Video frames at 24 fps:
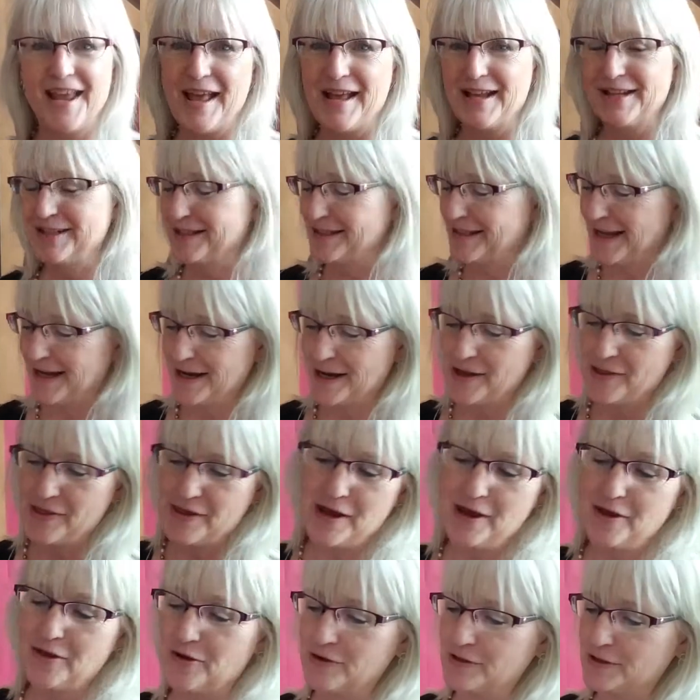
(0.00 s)
just like all the
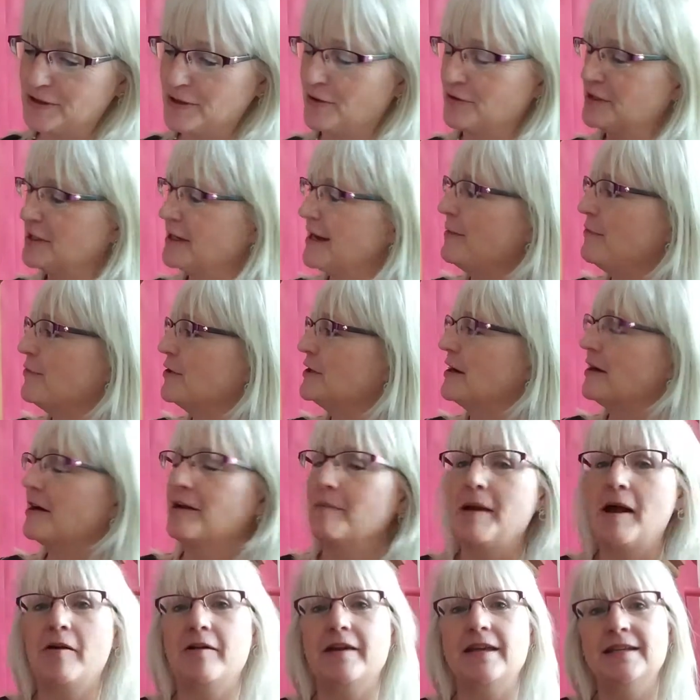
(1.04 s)
others. So today we're talking
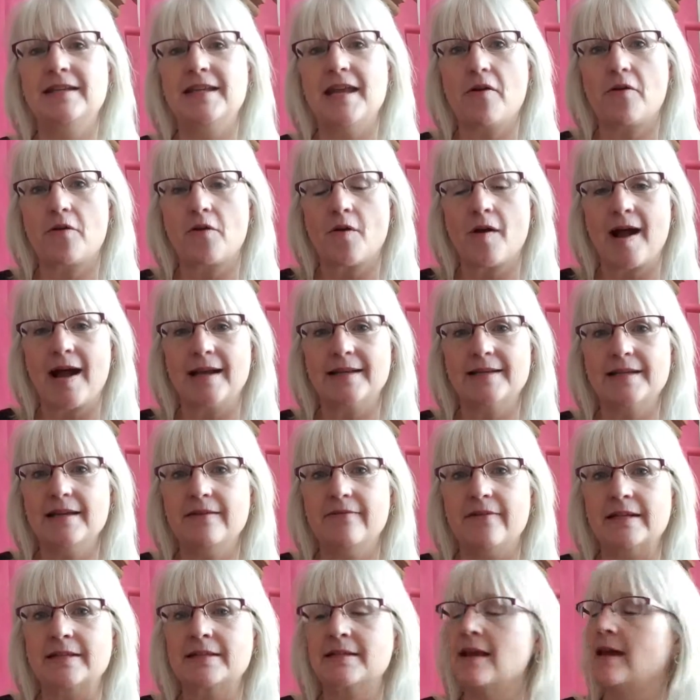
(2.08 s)
about
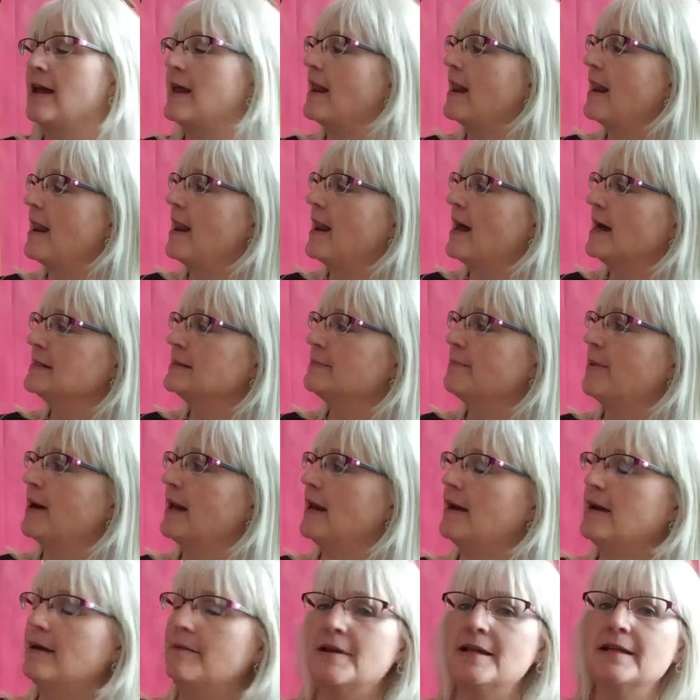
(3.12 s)
interrogativas, las
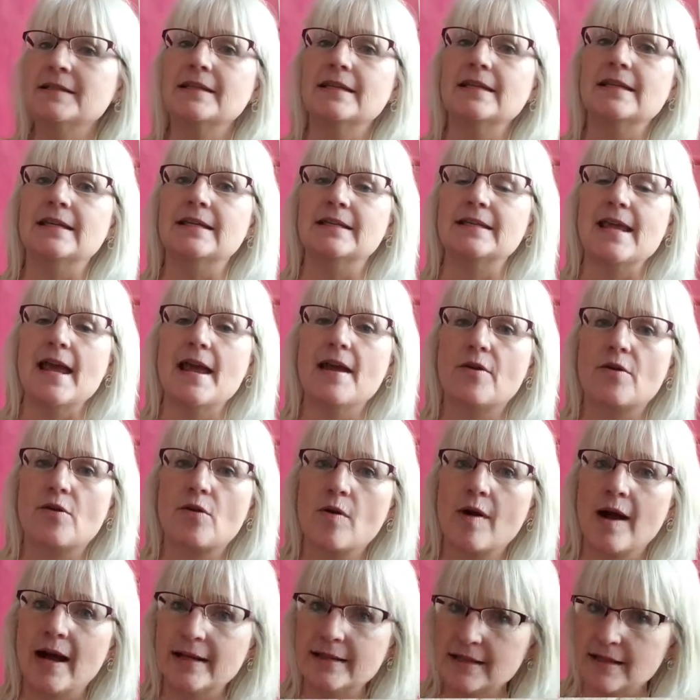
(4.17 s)
palabras
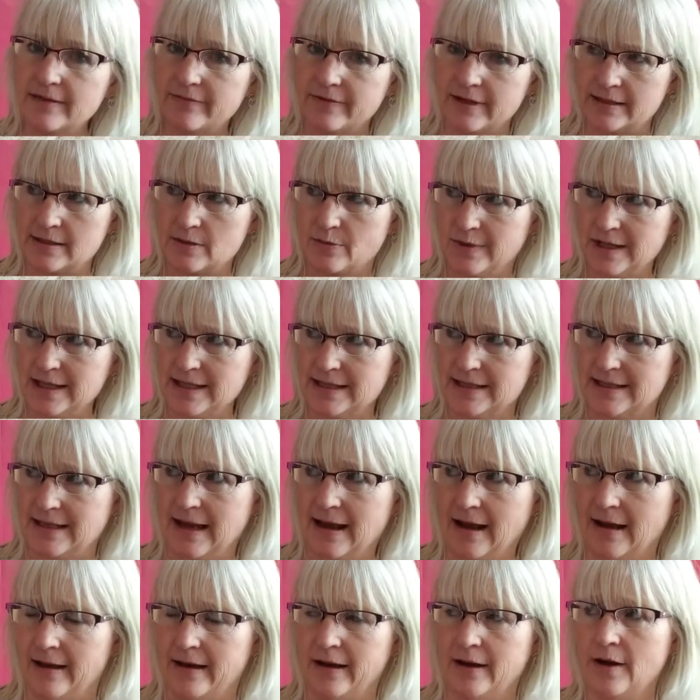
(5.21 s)
interrogativas. What's
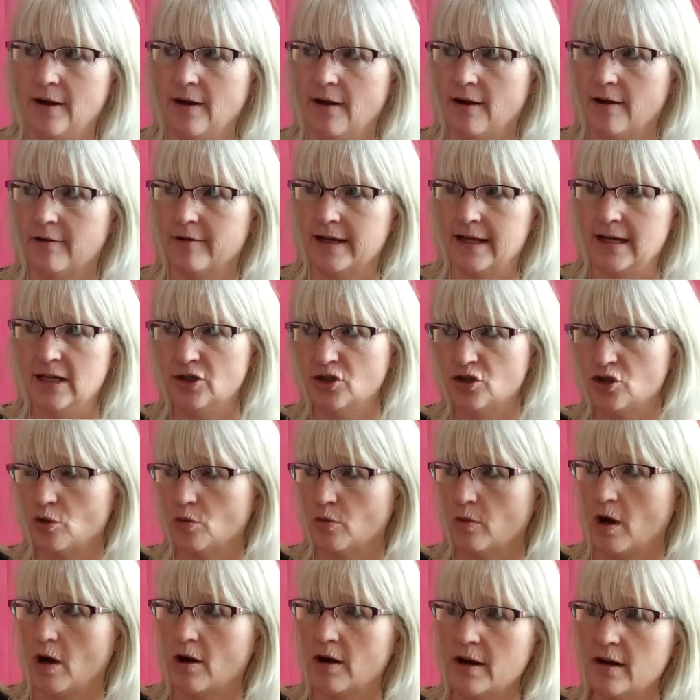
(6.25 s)
that? Are
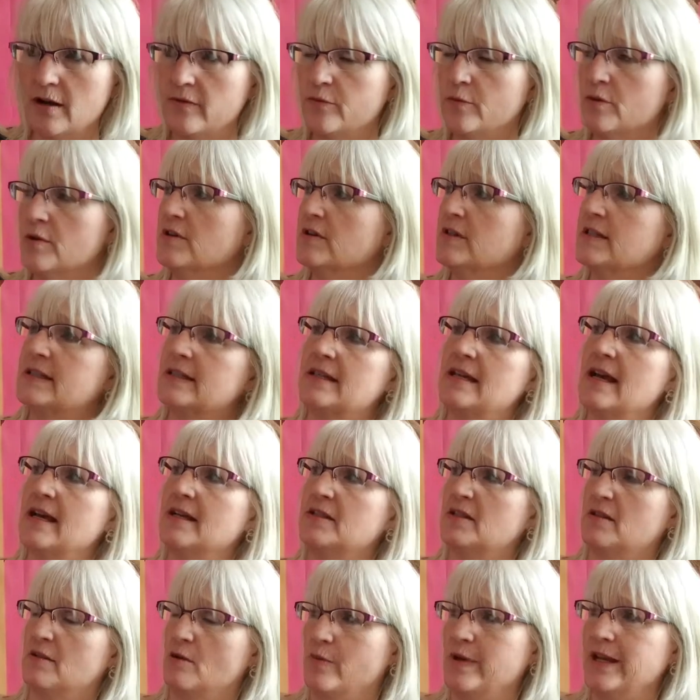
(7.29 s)
interrogative words?
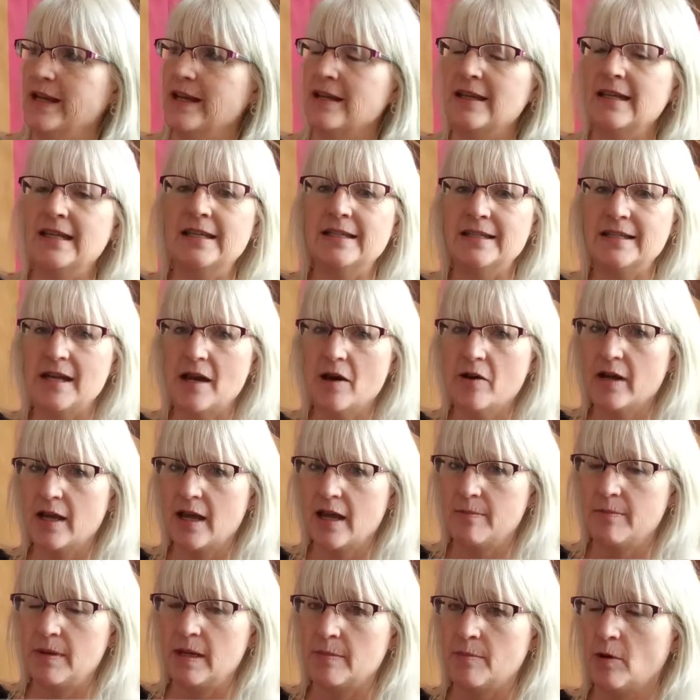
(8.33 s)
Yes, so we can
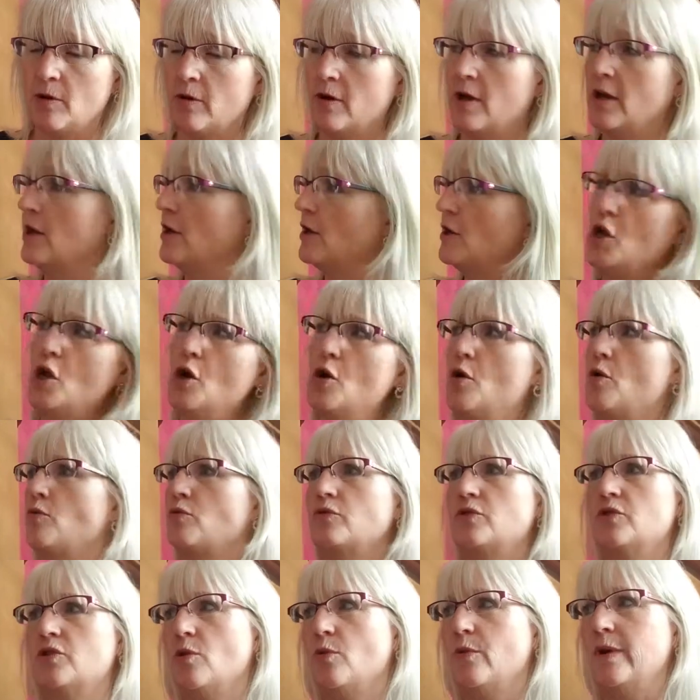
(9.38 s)
interrogate people. No,
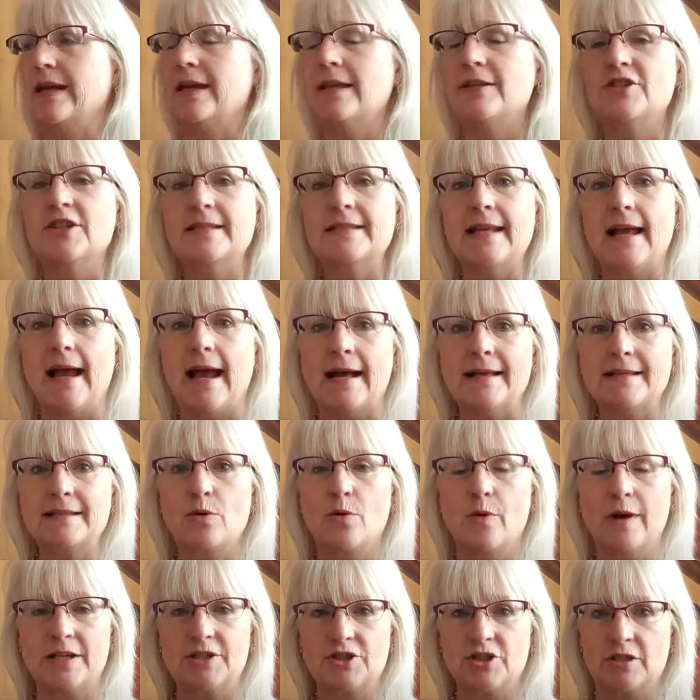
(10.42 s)
so we can just ask
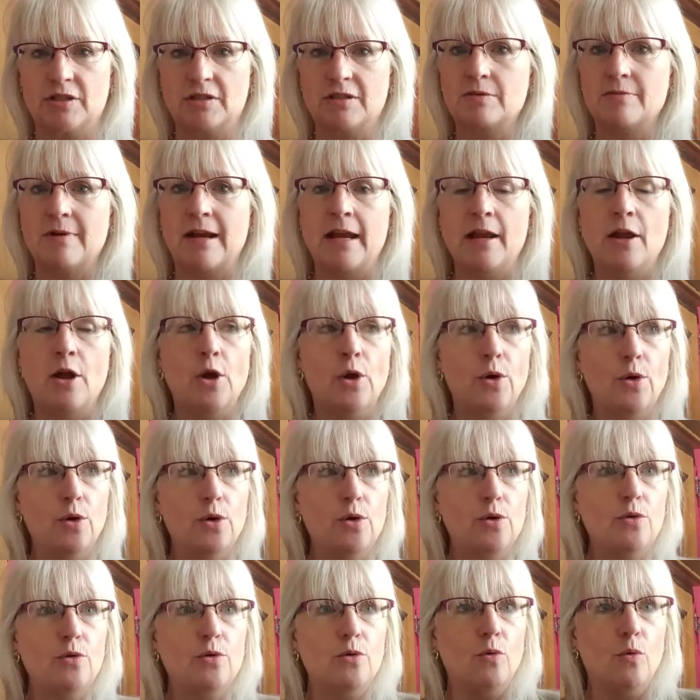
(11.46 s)
questions, right?
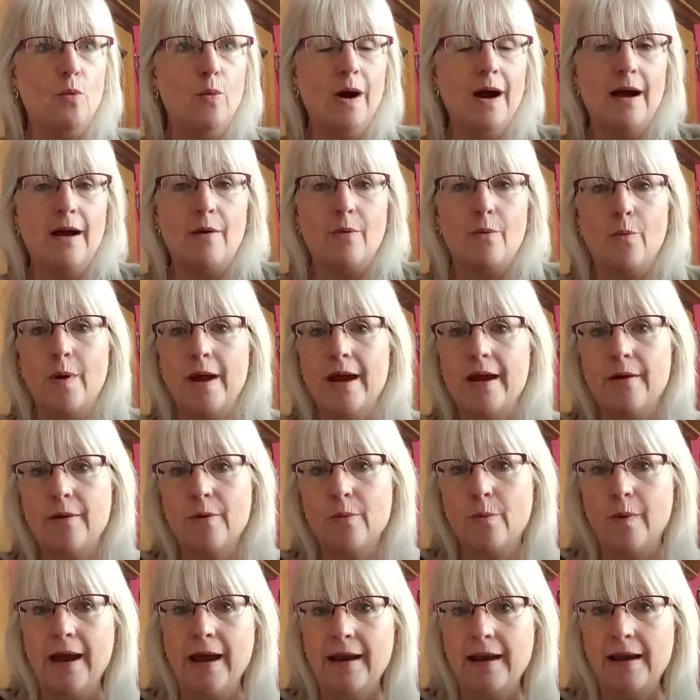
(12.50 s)
Who, what, where,
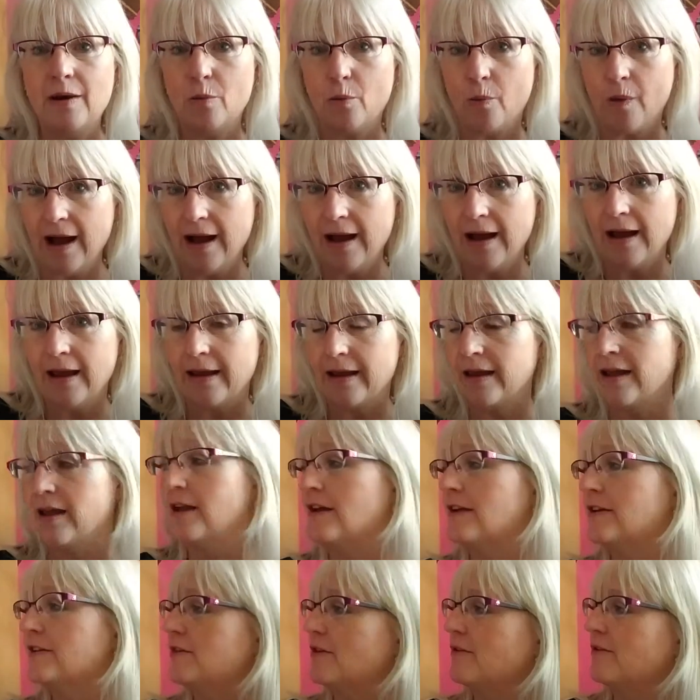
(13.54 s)
when, and why.
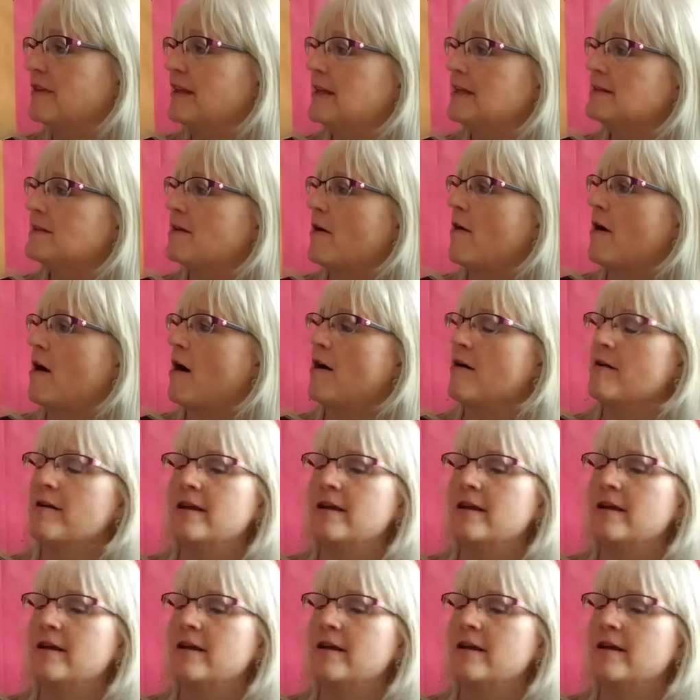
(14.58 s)
So these are our